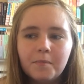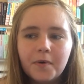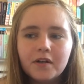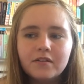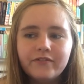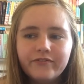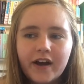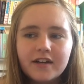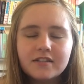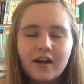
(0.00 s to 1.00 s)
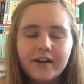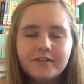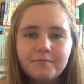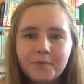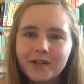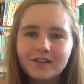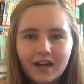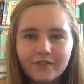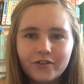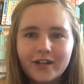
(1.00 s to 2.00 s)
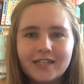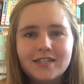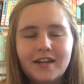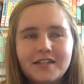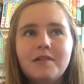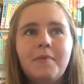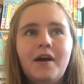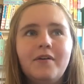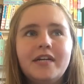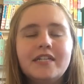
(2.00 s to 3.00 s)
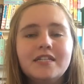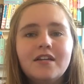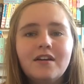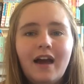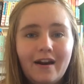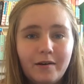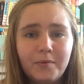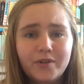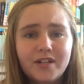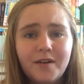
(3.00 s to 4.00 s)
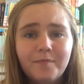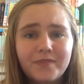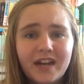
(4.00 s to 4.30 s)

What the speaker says: But the first kind of book that I've got excited about is Harry Potter.